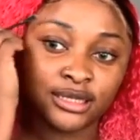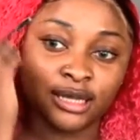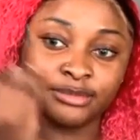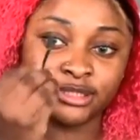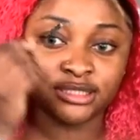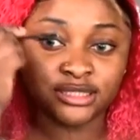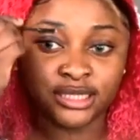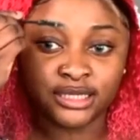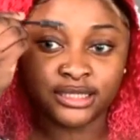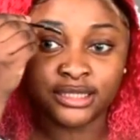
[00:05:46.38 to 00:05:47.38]
I'm gonna
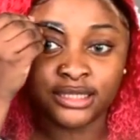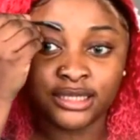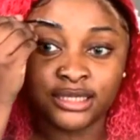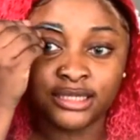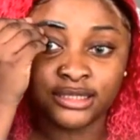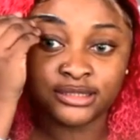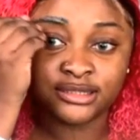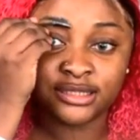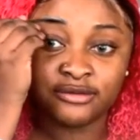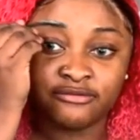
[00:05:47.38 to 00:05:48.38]
say it
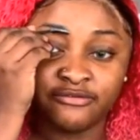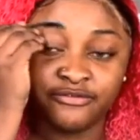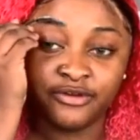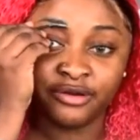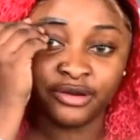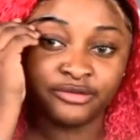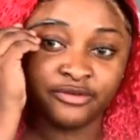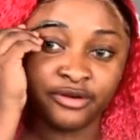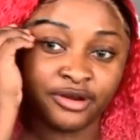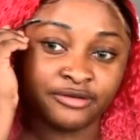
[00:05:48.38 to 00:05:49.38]
is very,
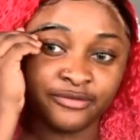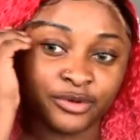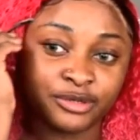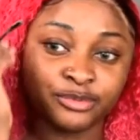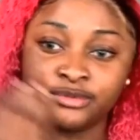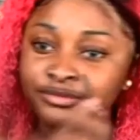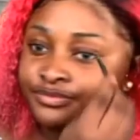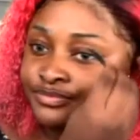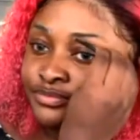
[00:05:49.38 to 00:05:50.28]
very affordable,